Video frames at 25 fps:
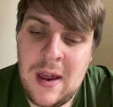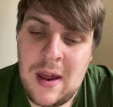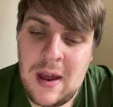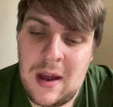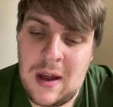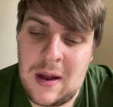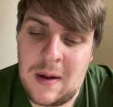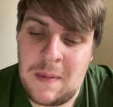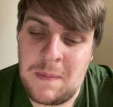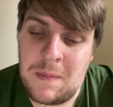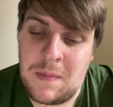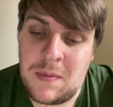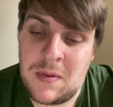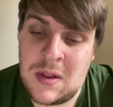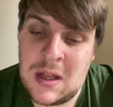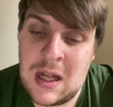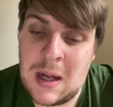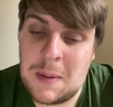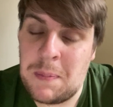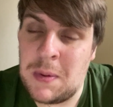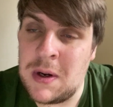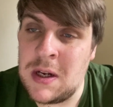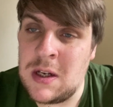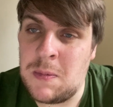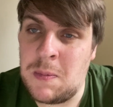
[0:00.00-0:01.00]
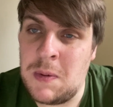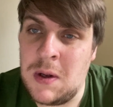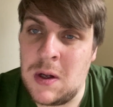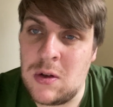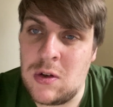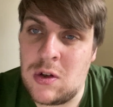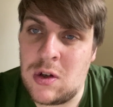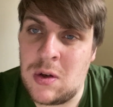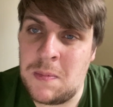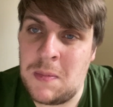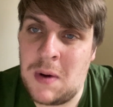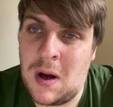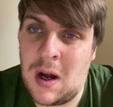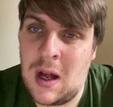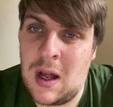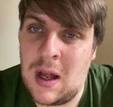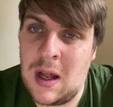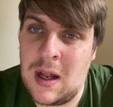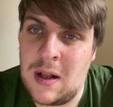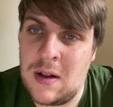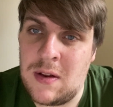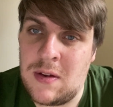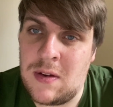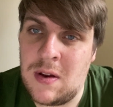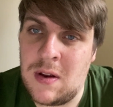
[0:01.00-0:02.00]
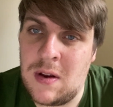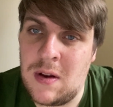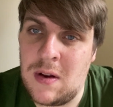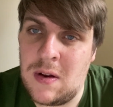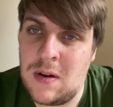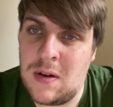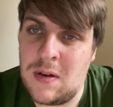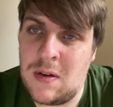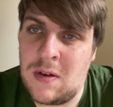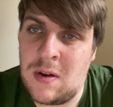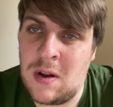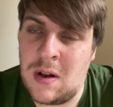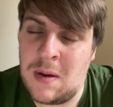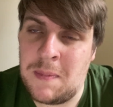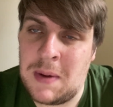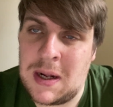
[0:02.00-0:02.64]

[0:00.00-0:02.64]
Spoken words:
that brings me on to the